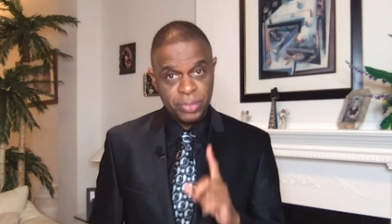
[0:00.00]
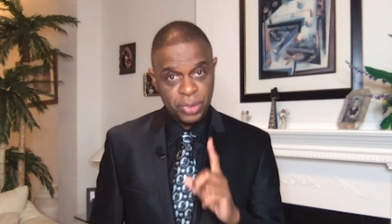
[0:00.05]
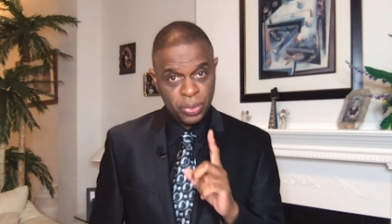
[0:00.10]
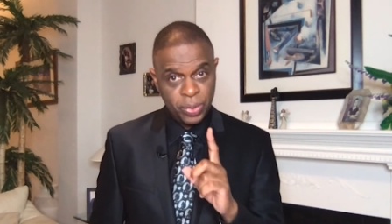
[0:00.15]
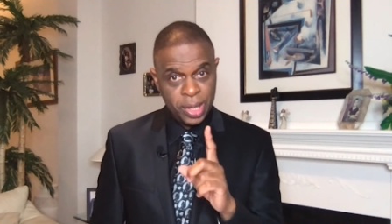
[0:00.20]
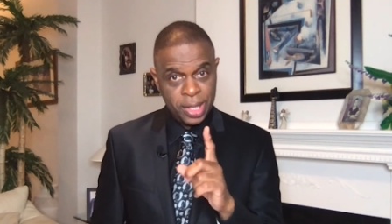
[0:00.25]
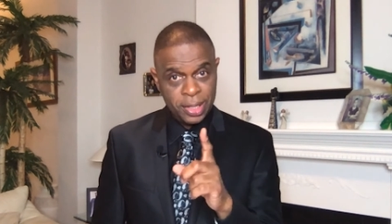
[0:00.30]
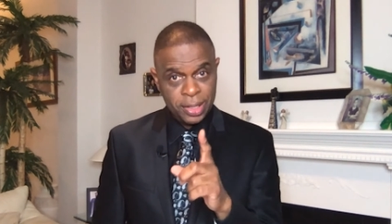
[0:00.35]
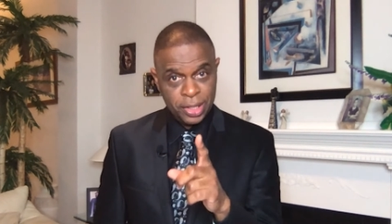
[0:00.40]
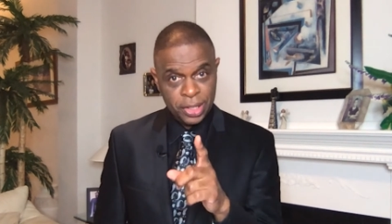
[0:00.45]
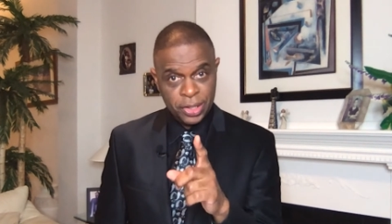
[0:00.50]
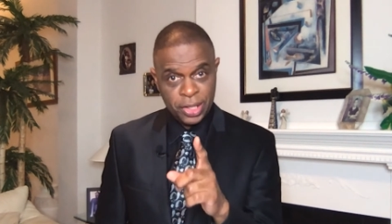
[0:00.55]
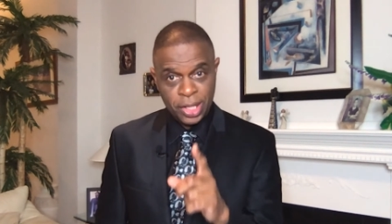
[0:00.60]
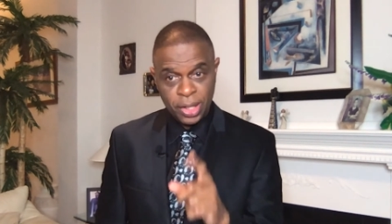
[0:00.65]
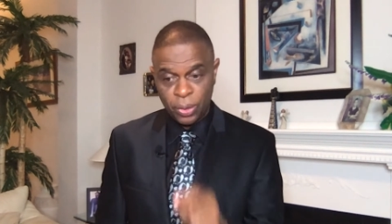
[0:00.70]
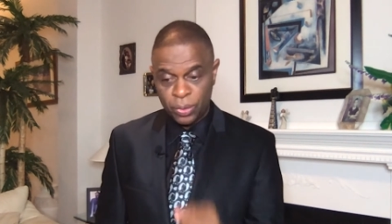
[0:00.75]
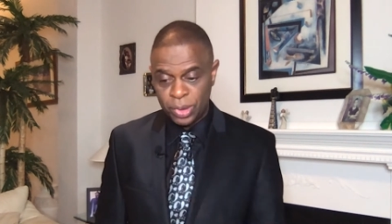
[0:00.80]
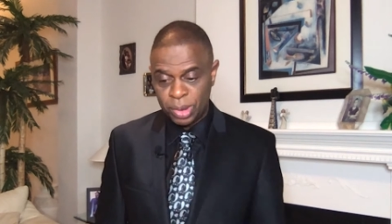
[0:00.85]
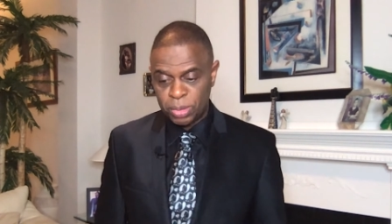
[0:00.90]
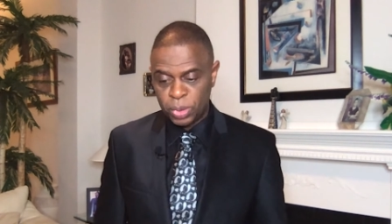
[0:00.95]
You ready? Here they
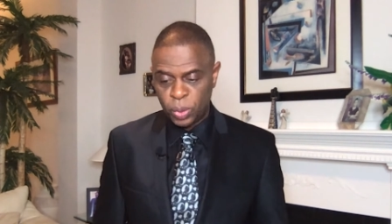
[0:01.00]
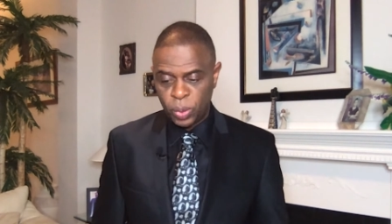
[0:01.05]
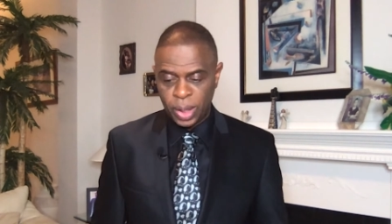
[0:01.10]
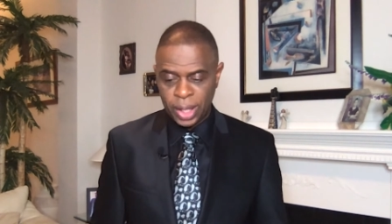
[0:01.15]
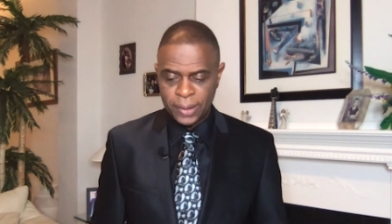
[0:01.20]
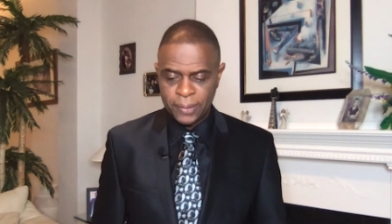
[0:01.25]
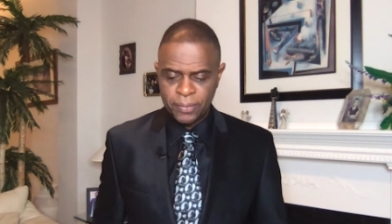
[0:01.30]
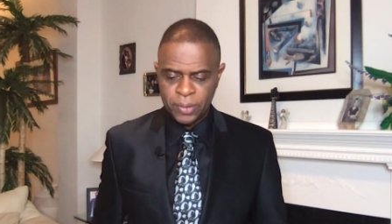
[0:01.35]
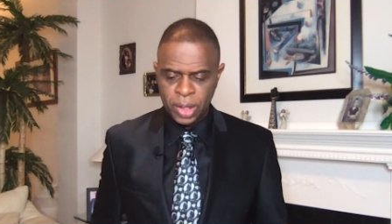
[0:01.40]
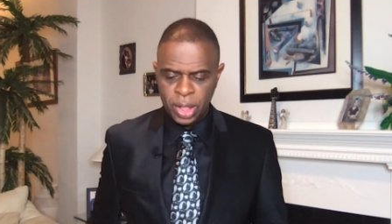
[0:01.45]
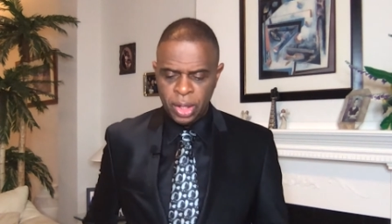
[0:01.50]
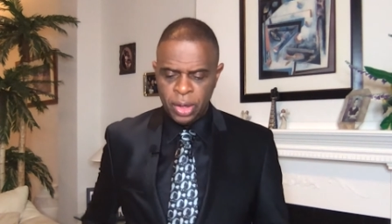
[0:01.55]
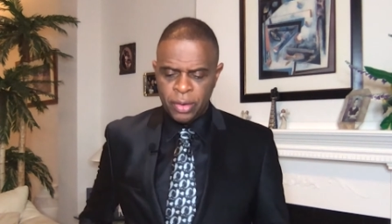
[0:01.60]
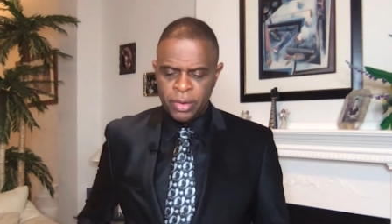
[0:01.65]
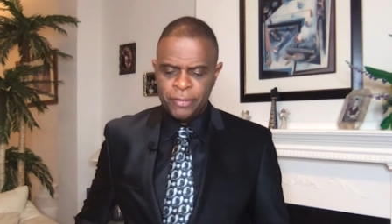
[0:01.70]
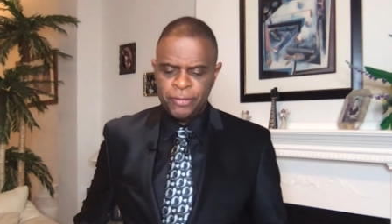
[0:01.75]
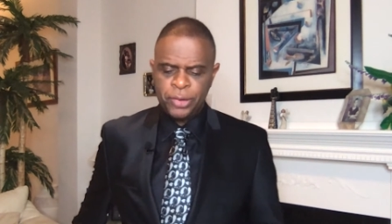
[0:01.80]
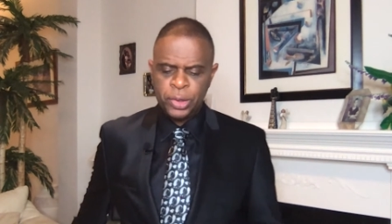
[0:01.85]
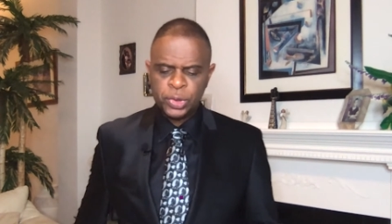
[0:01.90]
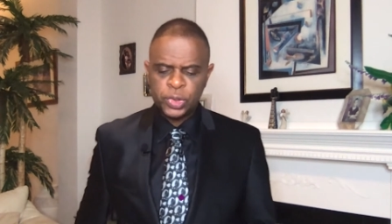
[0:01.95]
go. Number one,
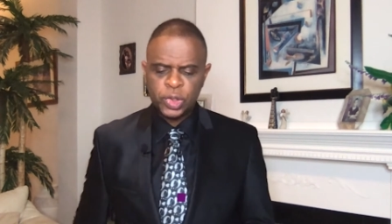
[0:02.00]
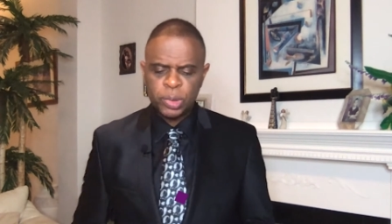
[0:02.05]
refuse